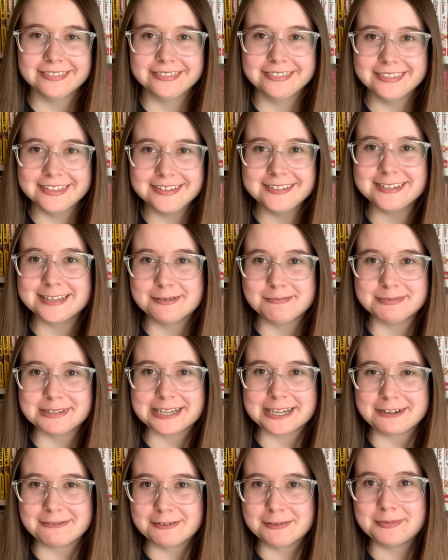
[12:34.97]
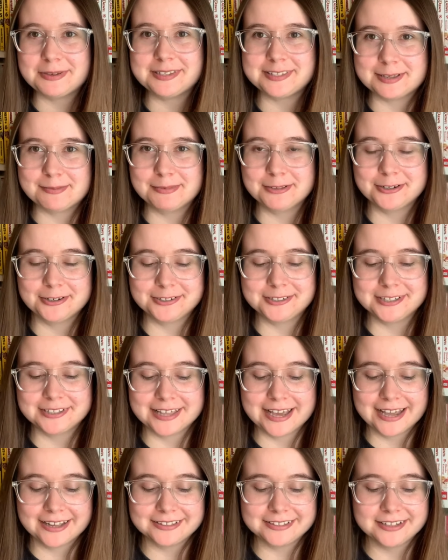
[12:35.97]
this seems like it will be similar to
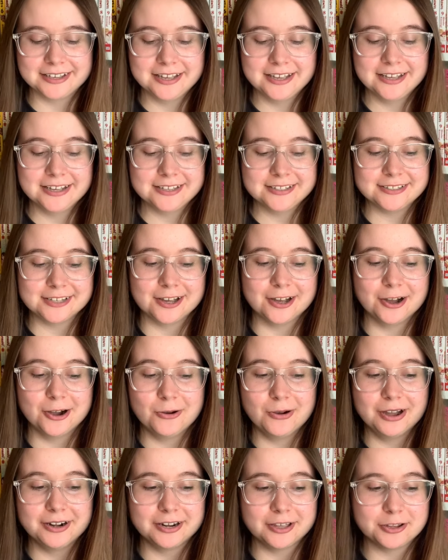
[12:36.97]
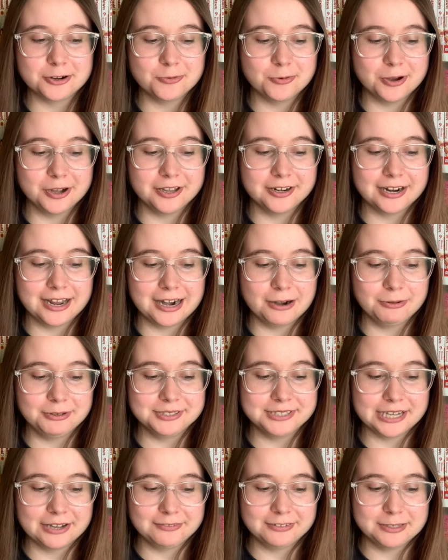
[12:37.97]
that. So, another one I will
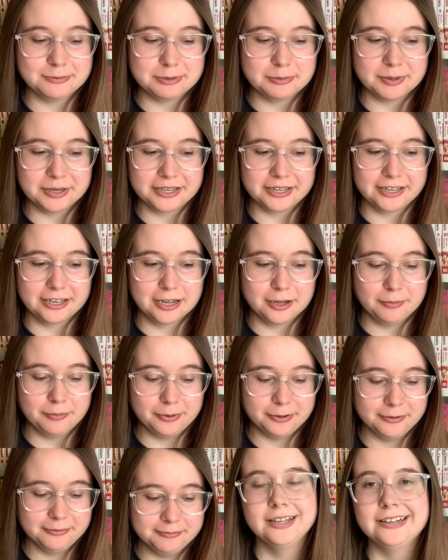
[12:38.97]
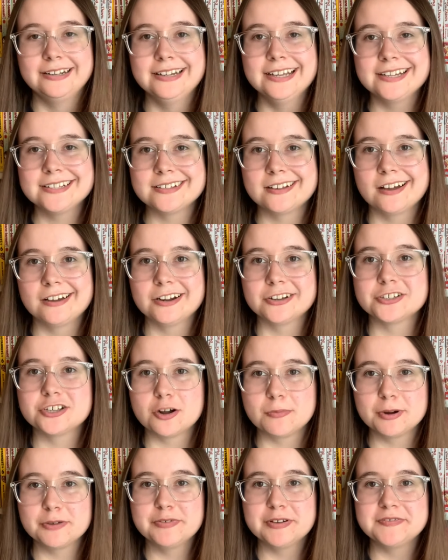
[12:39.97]
definitely be picking up Next, on
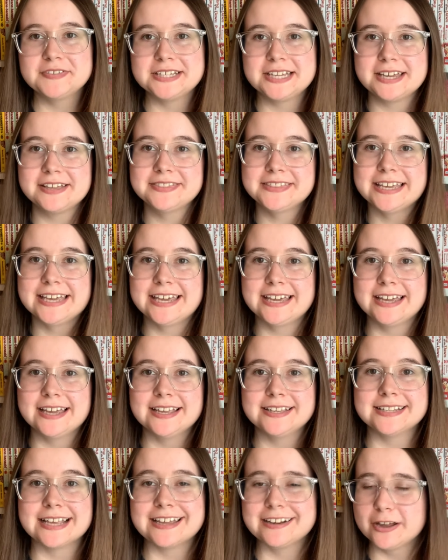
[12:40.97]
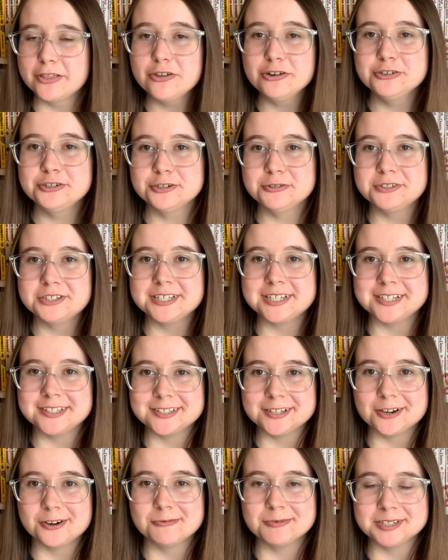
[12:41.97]
October 15th, is another Junji
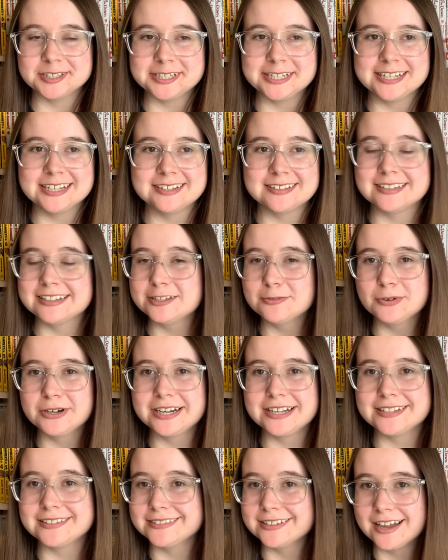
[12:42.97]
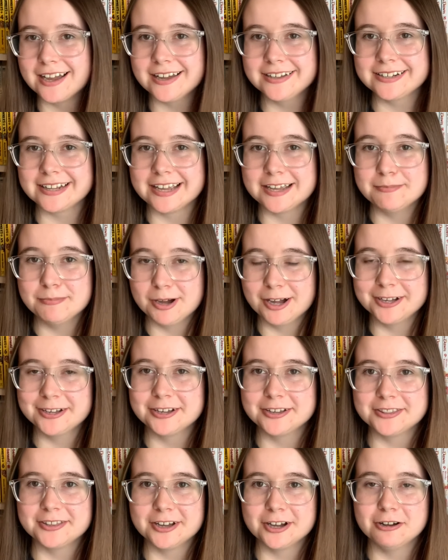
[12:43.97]
Ito release. This one is not a
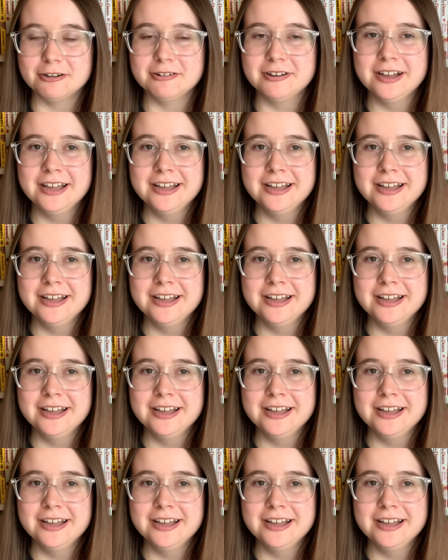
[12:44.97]
manga though.